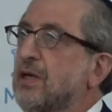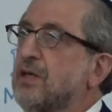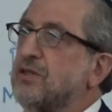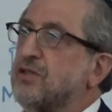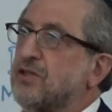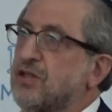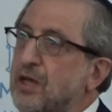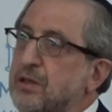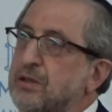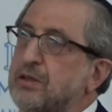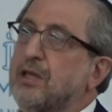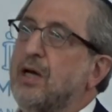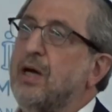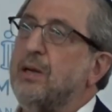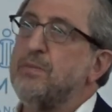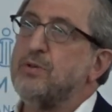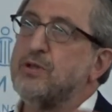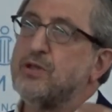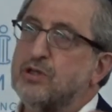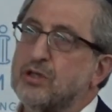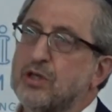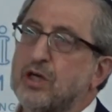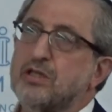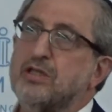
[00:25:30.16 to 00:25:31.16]

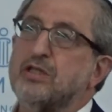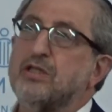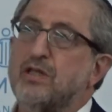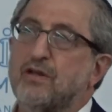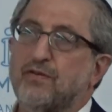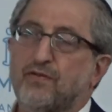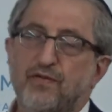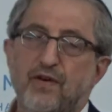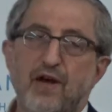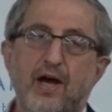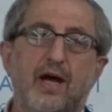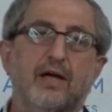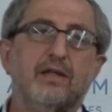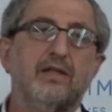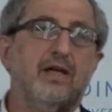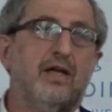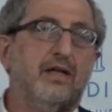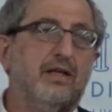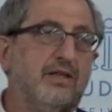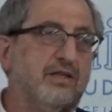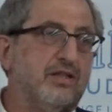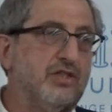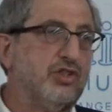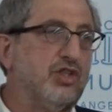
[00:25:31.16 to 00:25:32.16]
sometimes just the fact
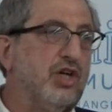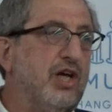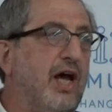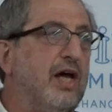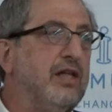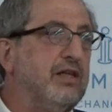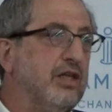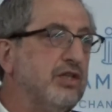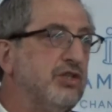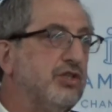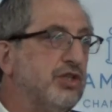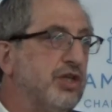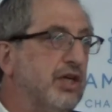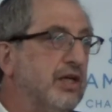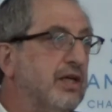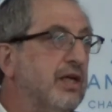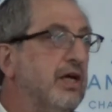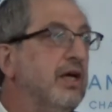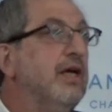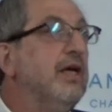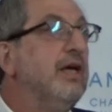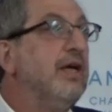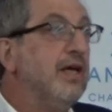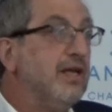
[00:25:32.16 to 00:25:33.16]
that it's
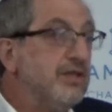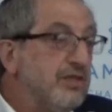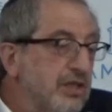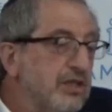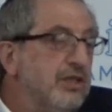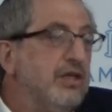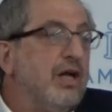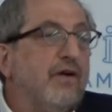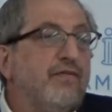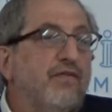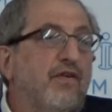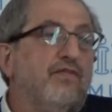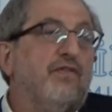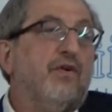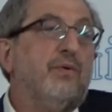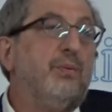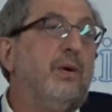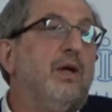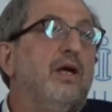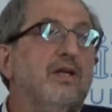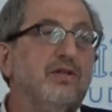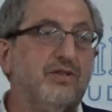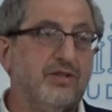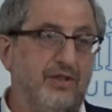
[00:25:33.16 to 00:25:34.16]
challenging is enough of
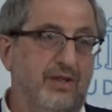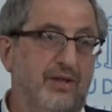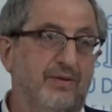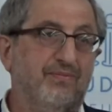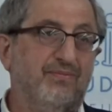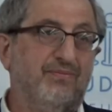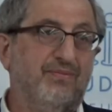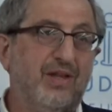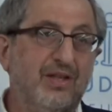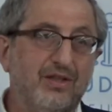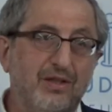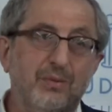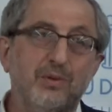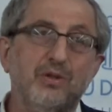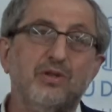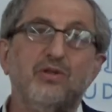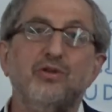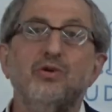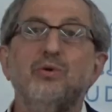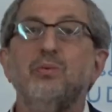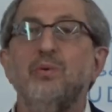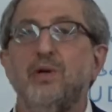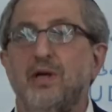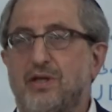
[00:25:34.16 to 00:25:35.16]
a reason, that there are
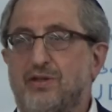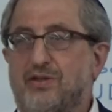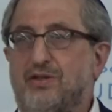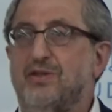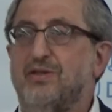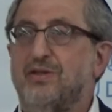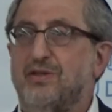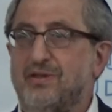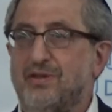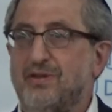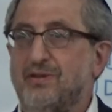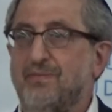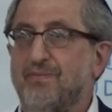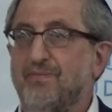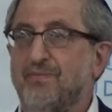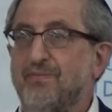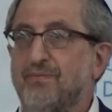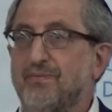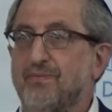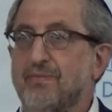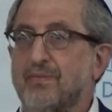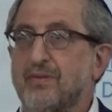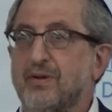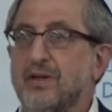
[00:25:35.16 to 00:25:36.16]
two reasons.
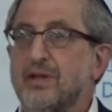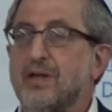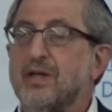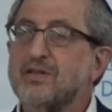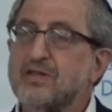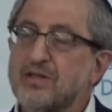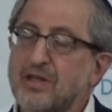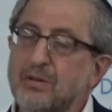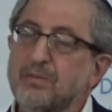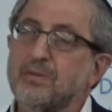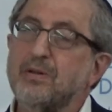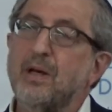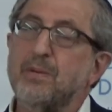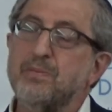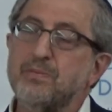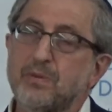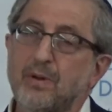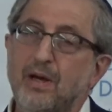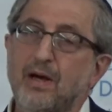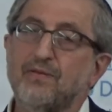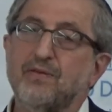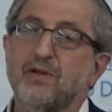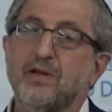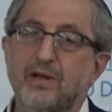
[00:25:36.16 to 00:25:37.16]
Now sometimes
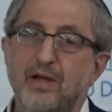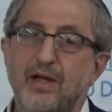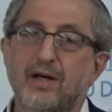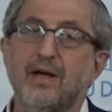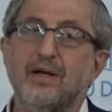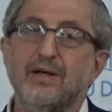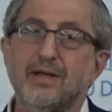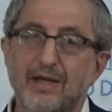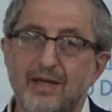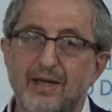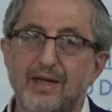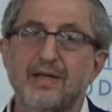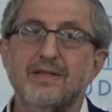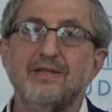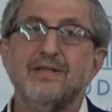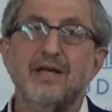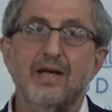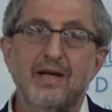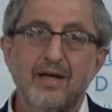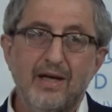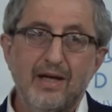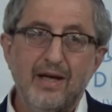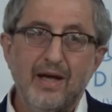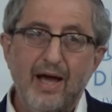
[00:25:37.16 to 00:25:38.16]
we have to let our
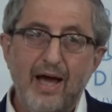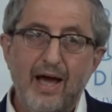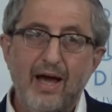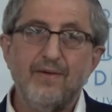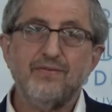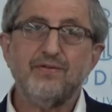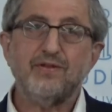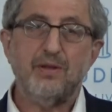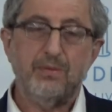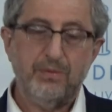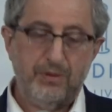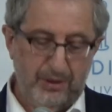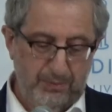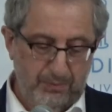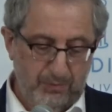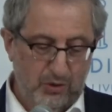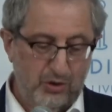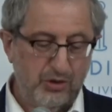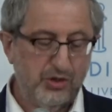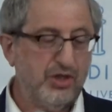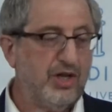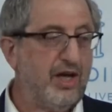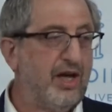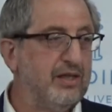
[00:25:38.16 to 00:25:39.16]
kids have something
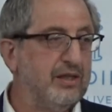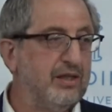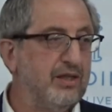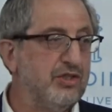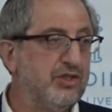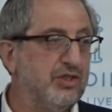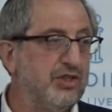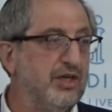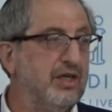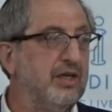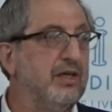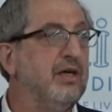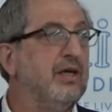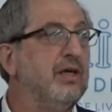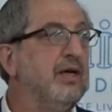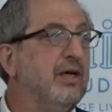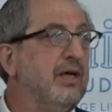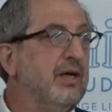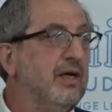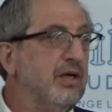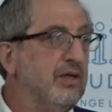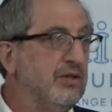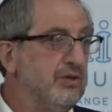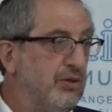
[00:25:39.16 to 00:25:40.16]
more challenging
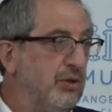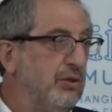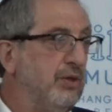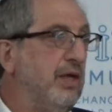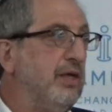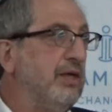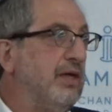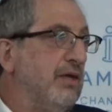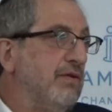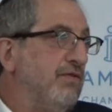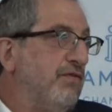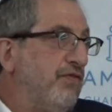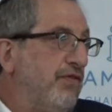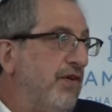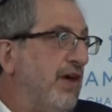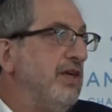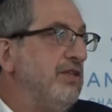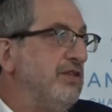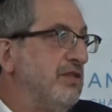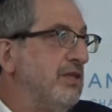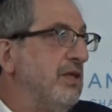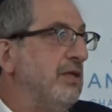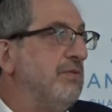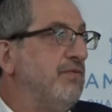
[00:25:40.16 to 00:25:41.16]
so they can
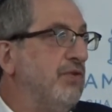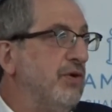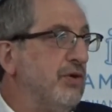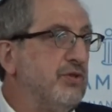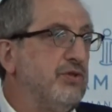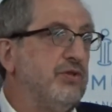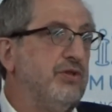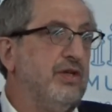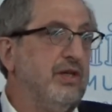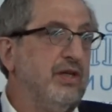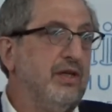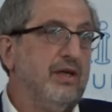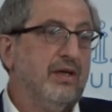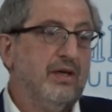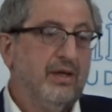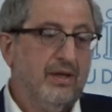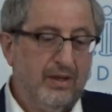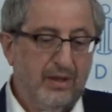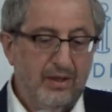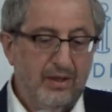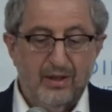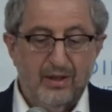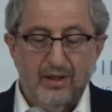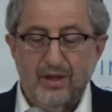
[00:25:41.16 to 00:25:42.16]
face adversity.
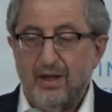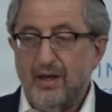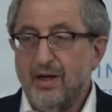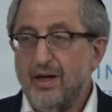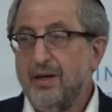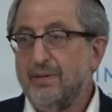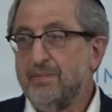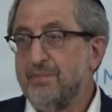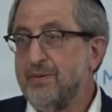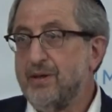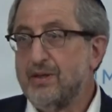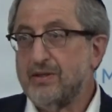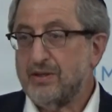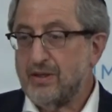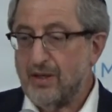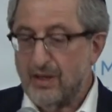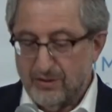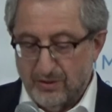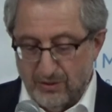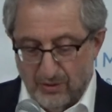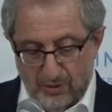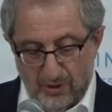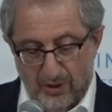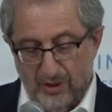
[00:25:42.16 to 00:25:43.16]
Um,
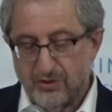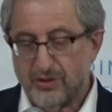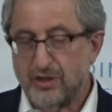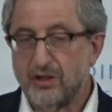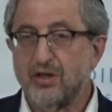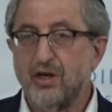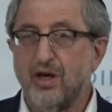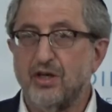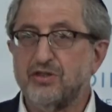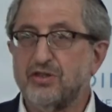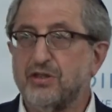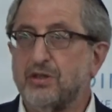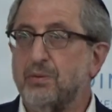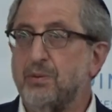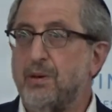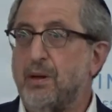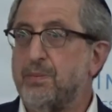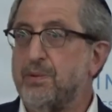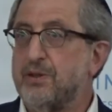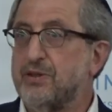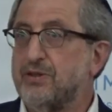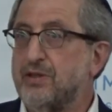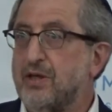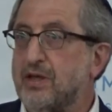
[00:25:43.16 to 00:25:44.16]
as, or as the Kotzker
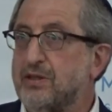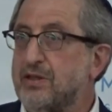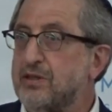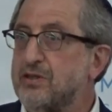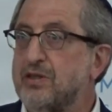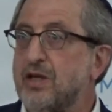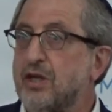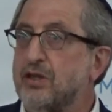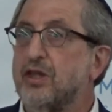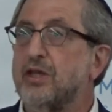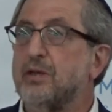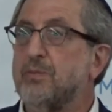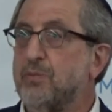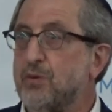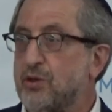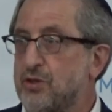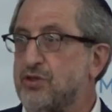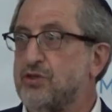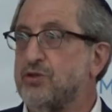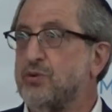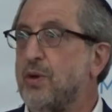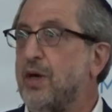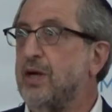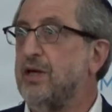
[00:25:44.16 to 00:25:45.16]
Rebbe said, there's nothing
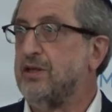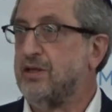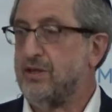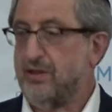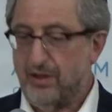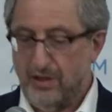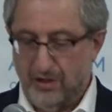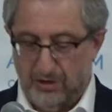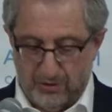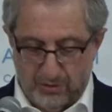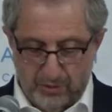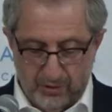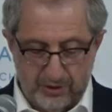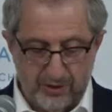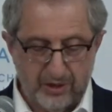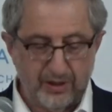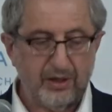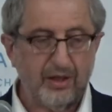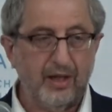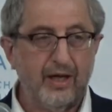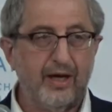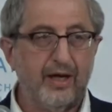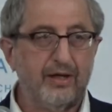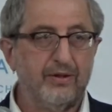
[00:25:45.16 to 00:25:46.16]
more straight than a
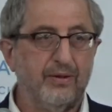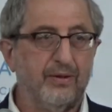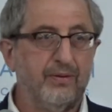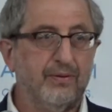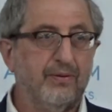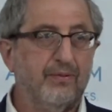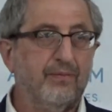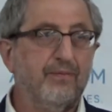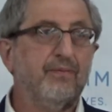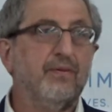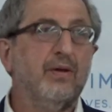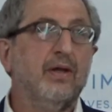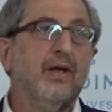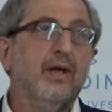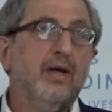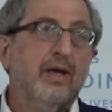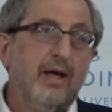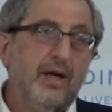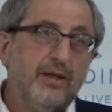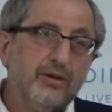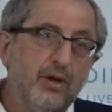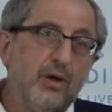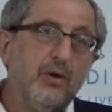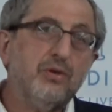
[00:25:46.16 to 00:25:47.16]
crooked ladder.
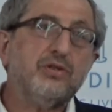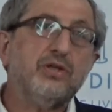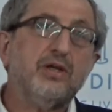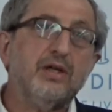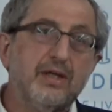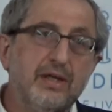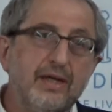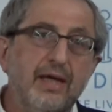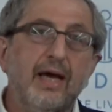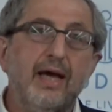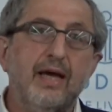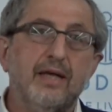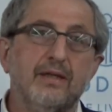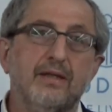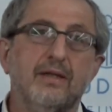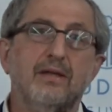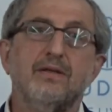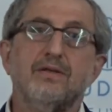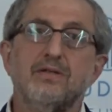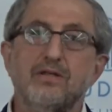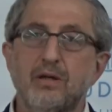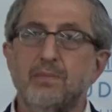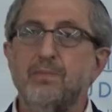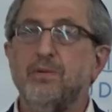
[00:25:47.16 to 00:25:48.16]
And those are,
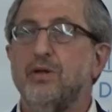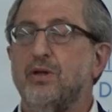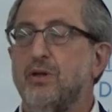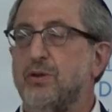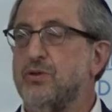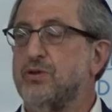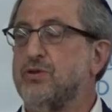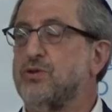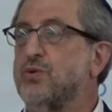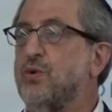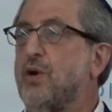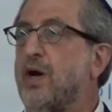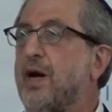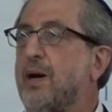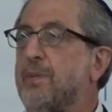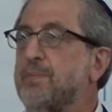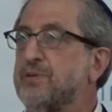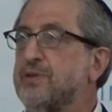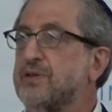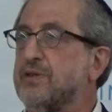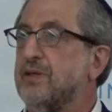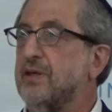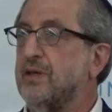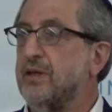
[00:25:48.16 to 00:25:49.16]
again, some of those
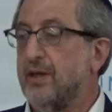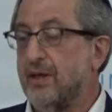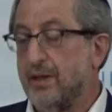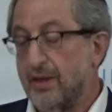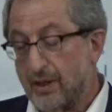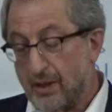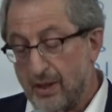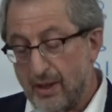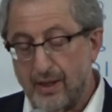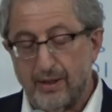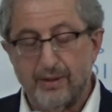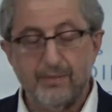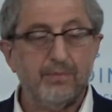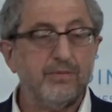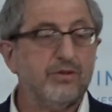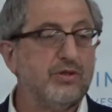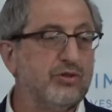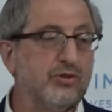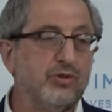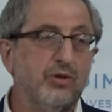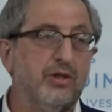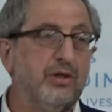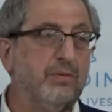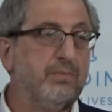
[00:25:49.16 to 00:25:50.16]
drops, and I, am
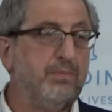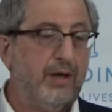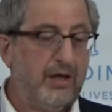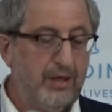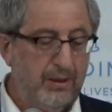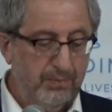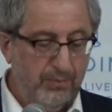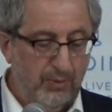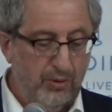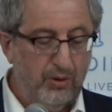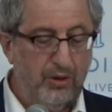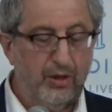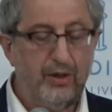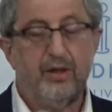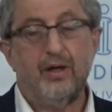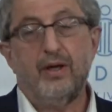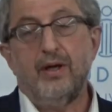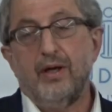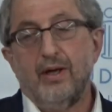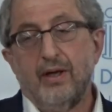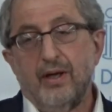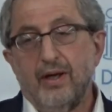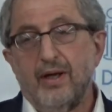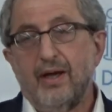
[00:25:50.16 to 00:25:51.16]
sure there are many more,
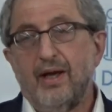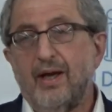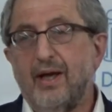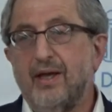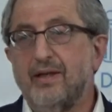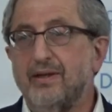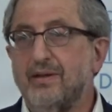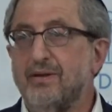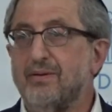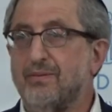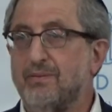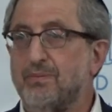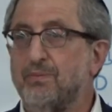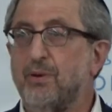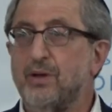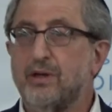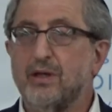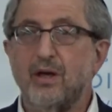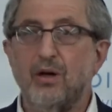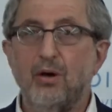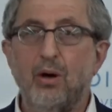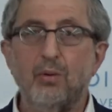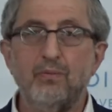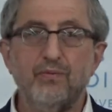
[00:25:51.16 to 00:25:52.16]
and we
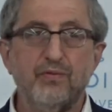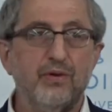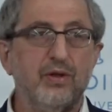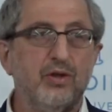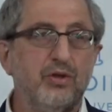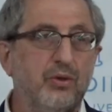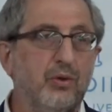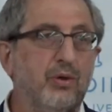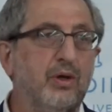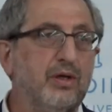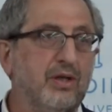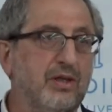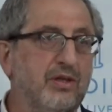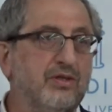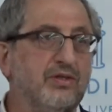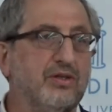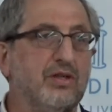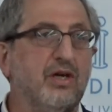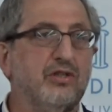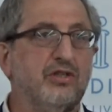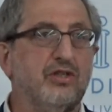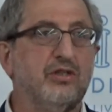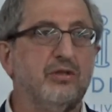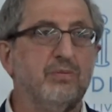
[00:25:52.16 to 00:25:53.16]
can hopefully talk and
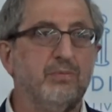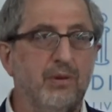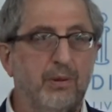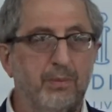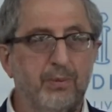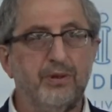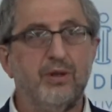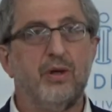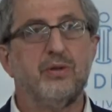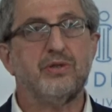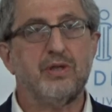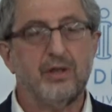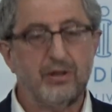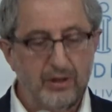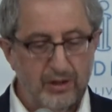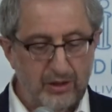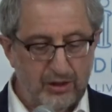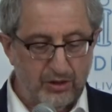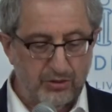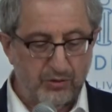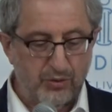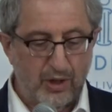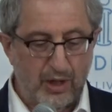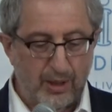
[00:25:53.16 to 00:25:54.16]
discuss this more, but those are
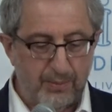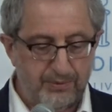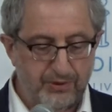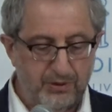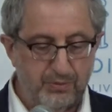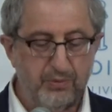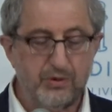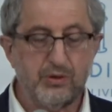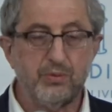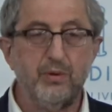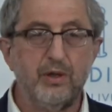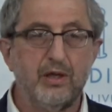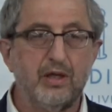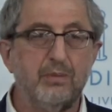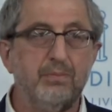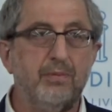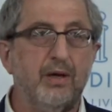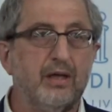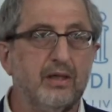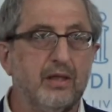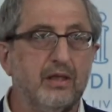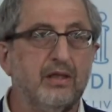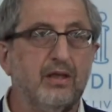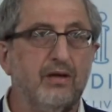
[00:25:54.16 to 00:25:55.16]
little drops in which we can
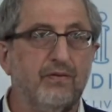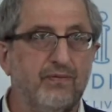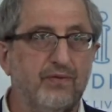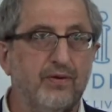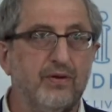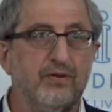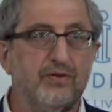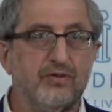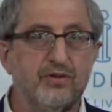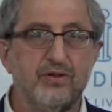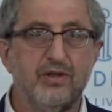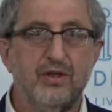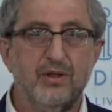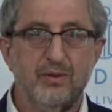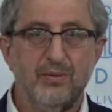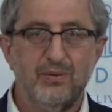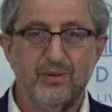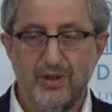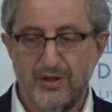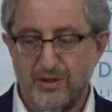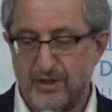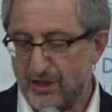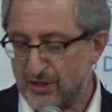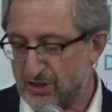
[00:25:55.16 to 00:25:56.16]
make a difference
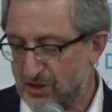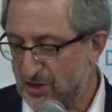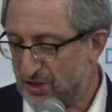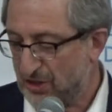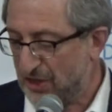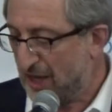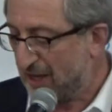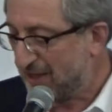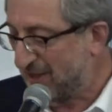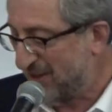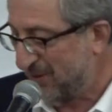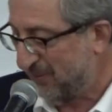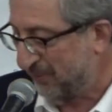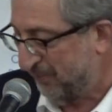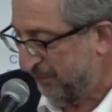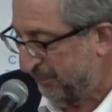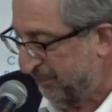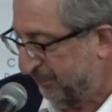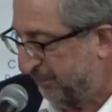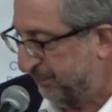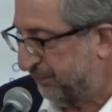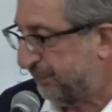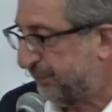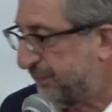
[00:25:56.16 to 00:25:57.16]
with addiction. Thank
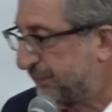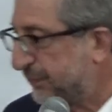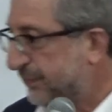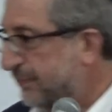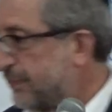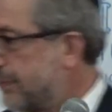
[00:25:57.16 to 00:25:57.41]
you.